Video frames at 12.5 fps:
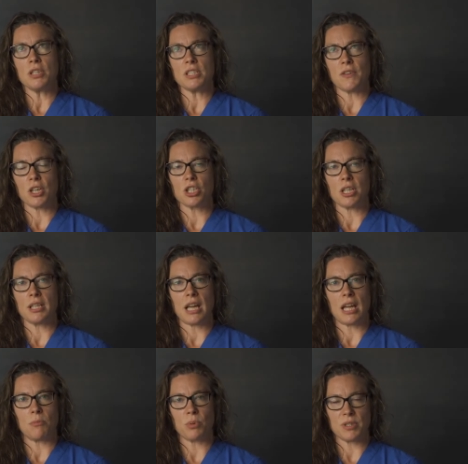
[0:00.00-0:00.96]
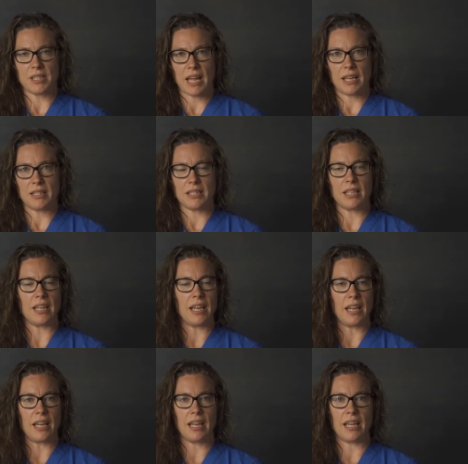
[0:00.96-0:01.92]
dysfunction can present
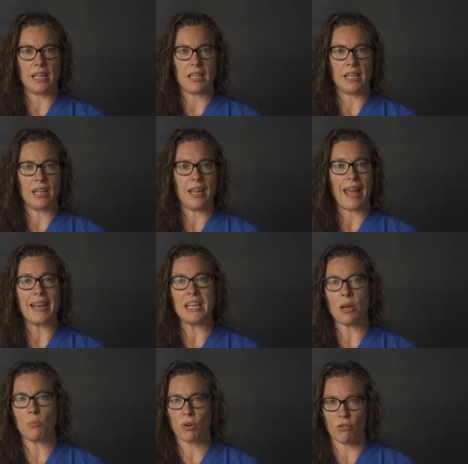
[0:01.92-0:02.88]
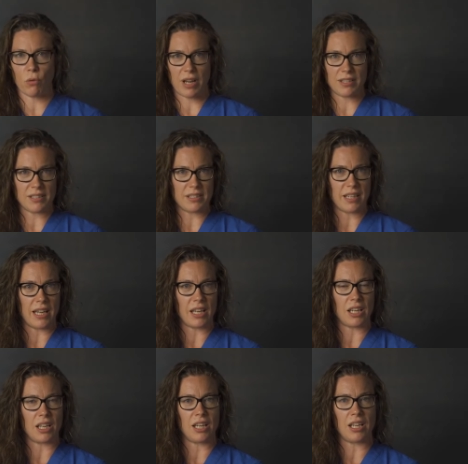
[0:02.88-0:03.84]
in any number of ways.
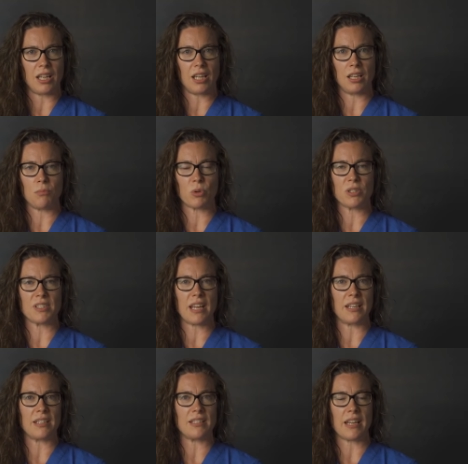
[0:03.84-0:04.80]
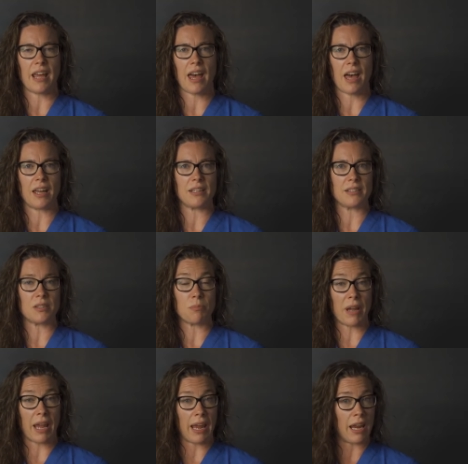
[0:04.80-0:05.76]
It can present as
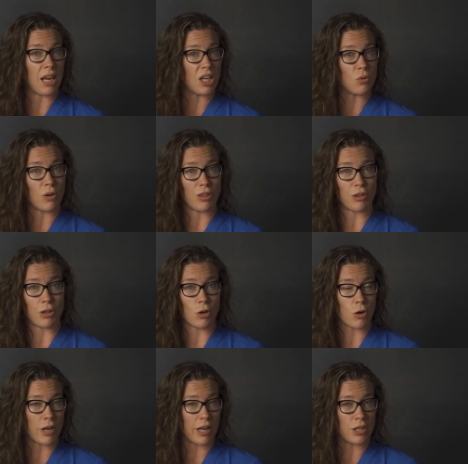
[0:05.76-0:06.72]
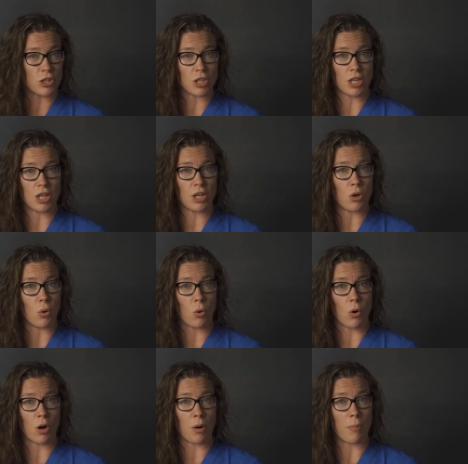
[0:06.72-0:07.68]
pain with urination
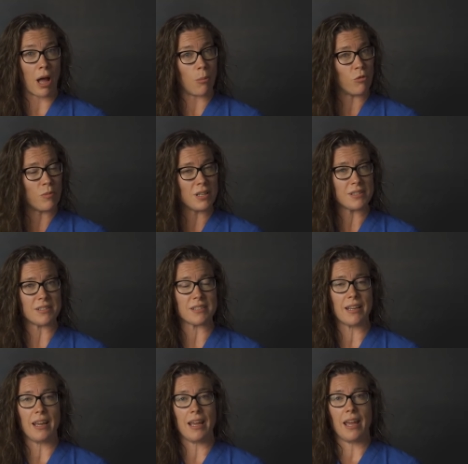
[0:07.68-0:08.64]
or bowel movements.